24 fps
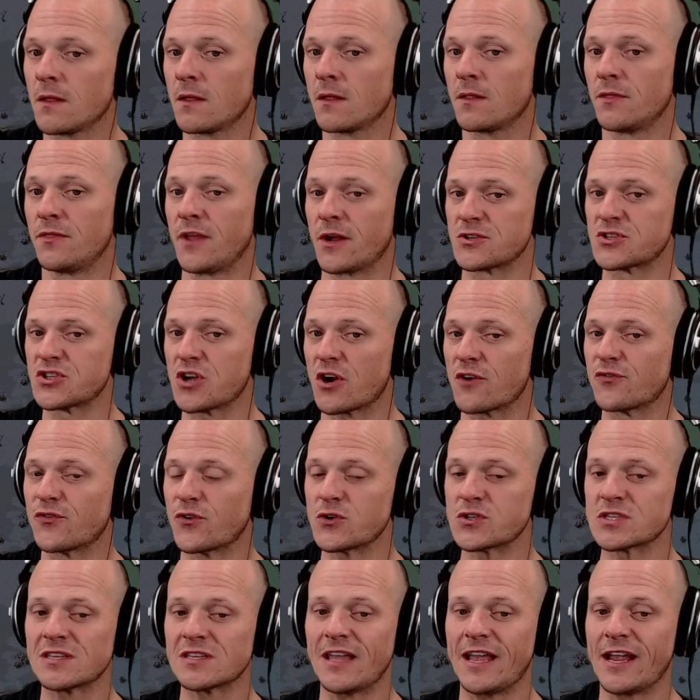There's our
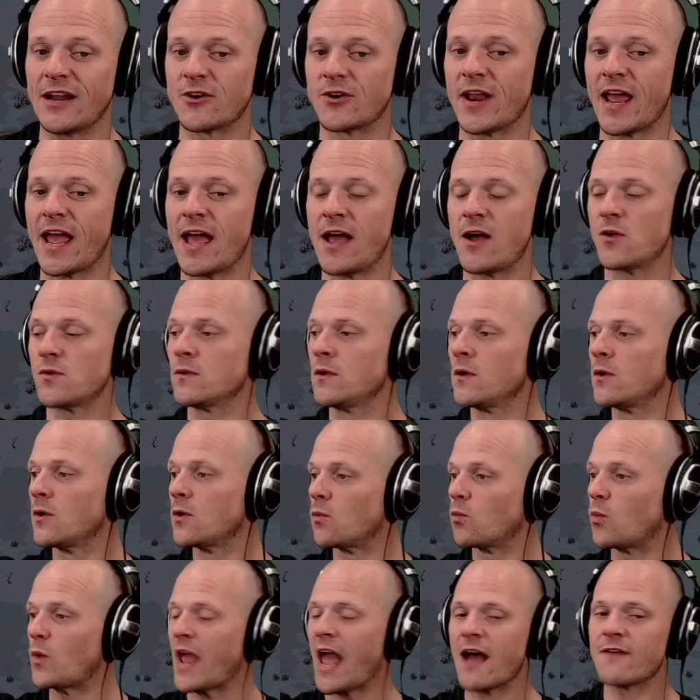first layer down.
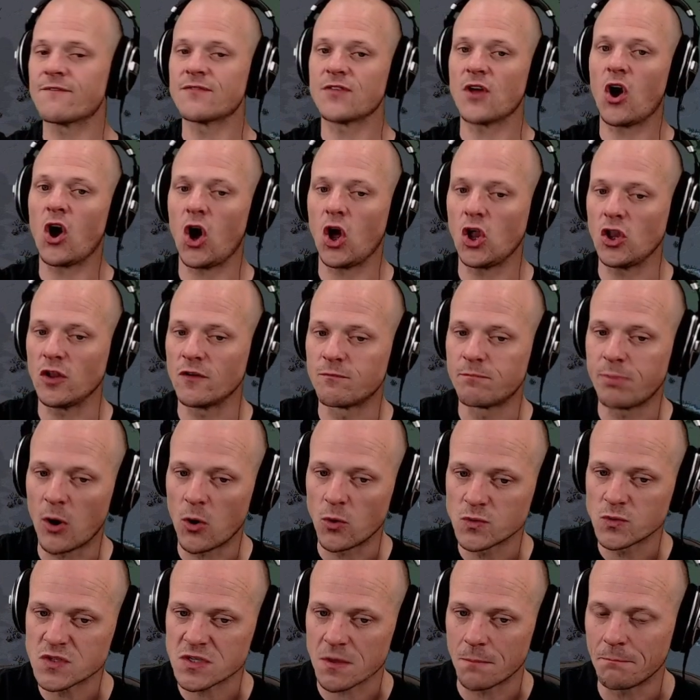We have the Hall of
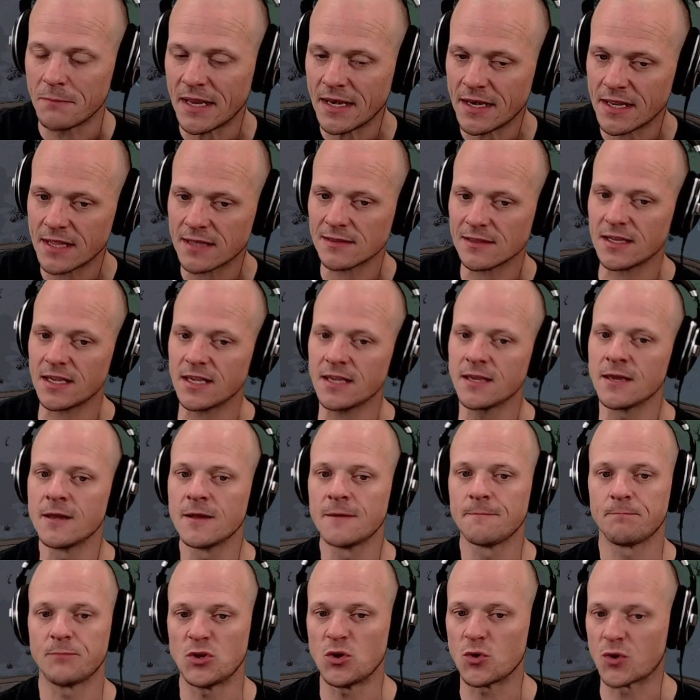Bones immediately.
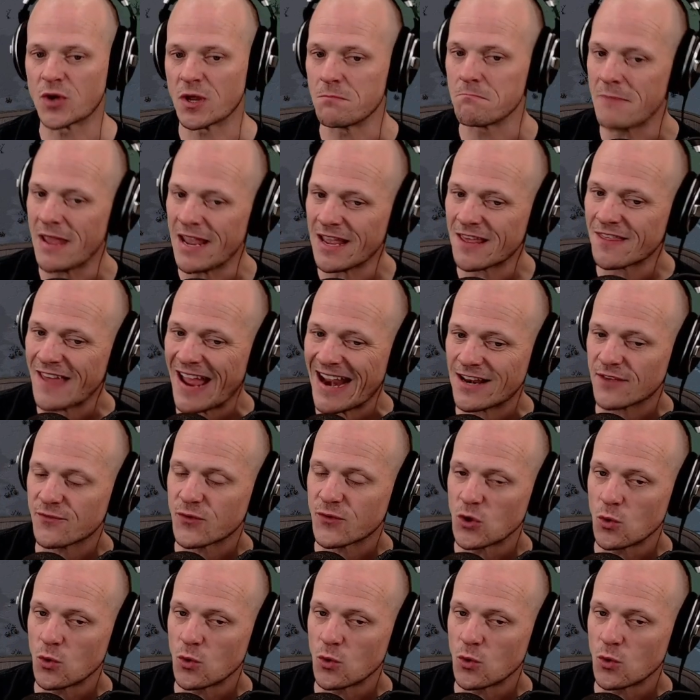You can make that if you